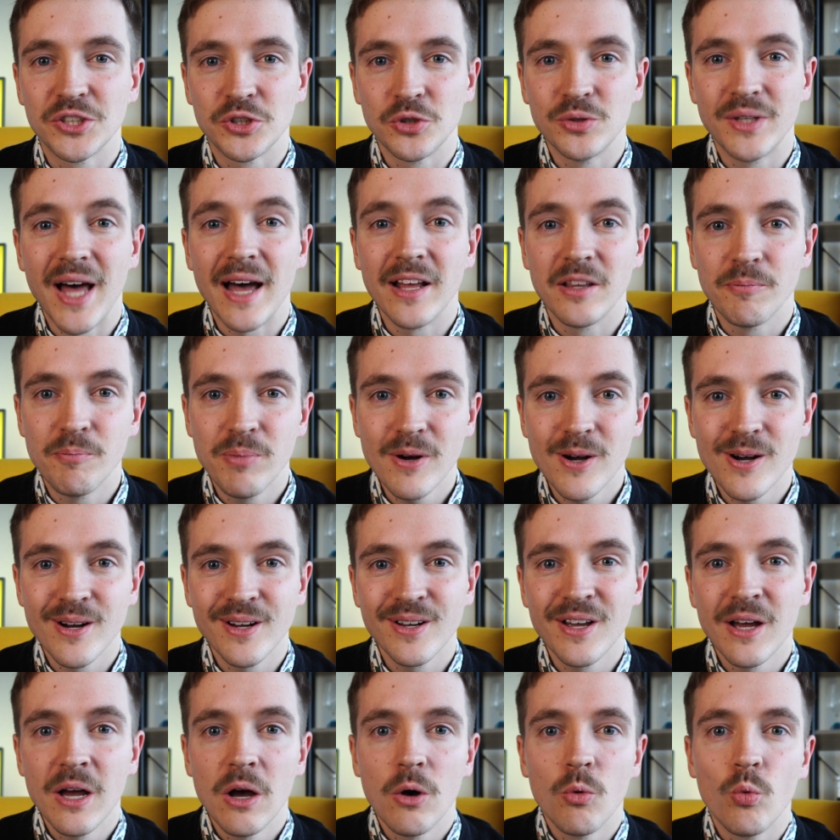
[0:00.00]
to that
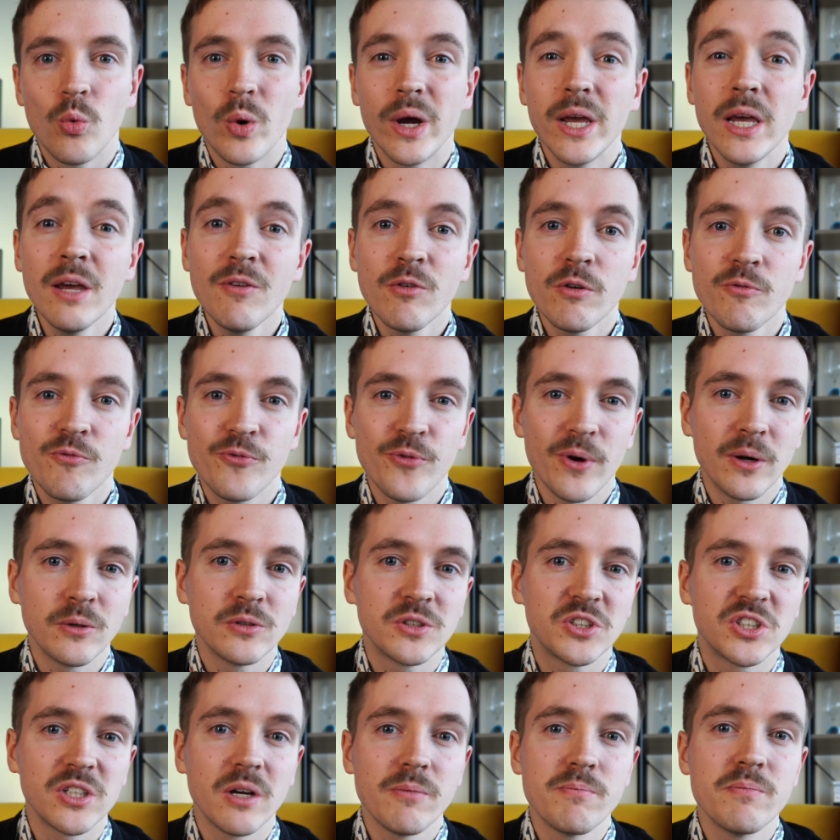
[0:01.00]
bug, we even found
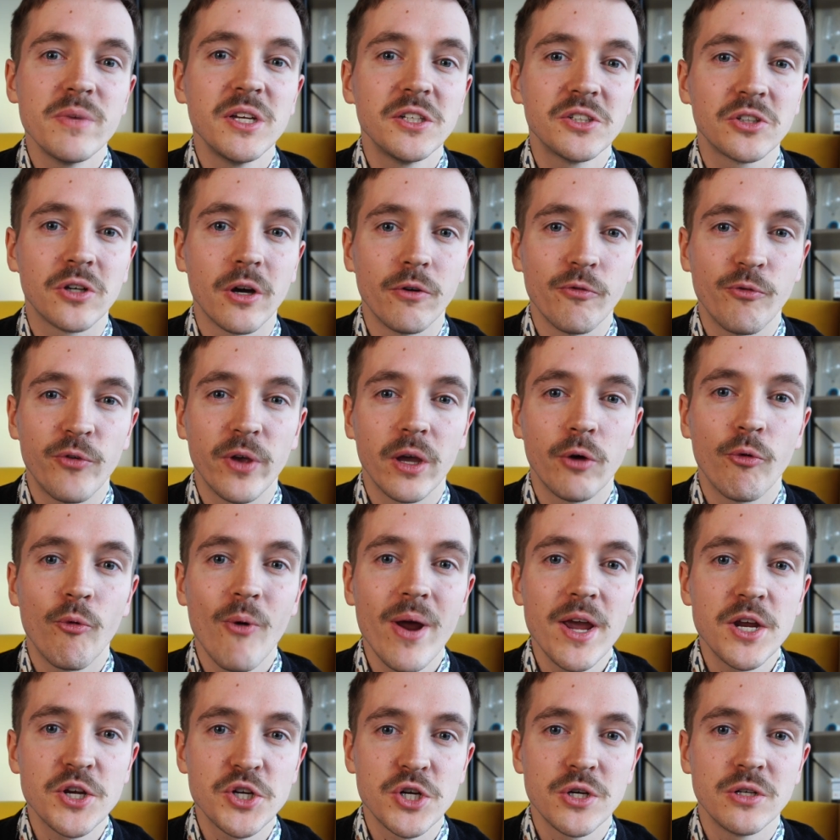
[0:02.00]
some
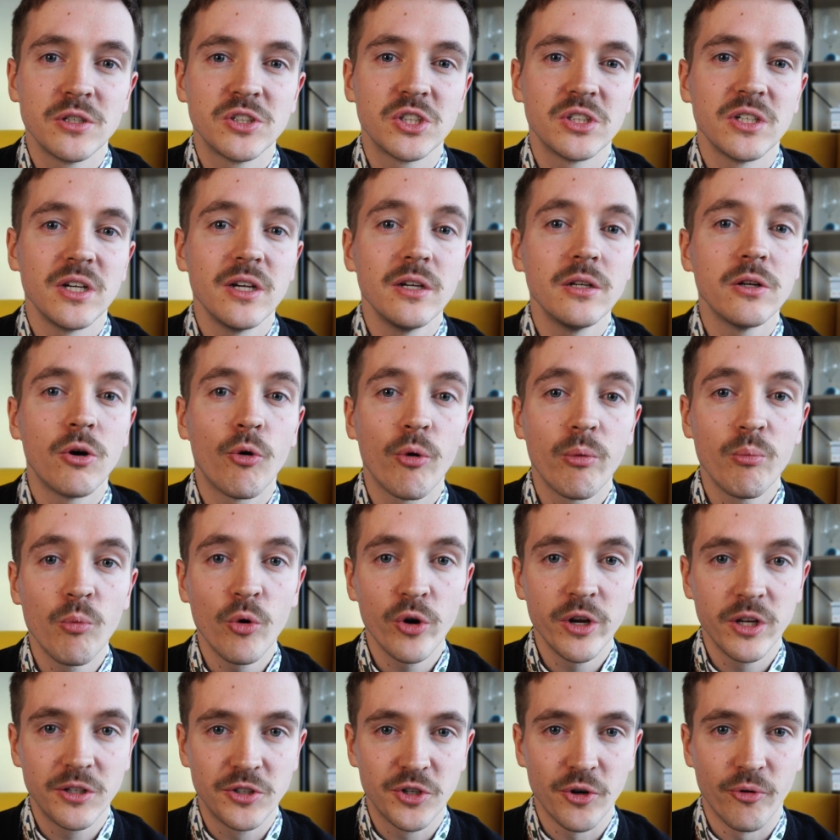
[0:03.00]
misconfigurations in our
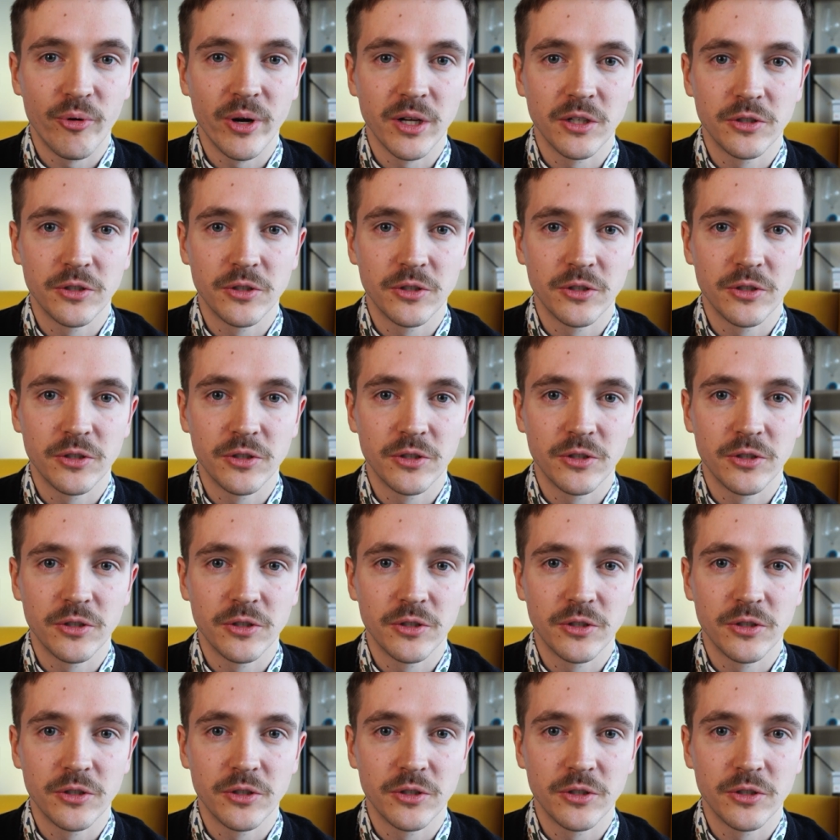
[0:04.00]
monitoring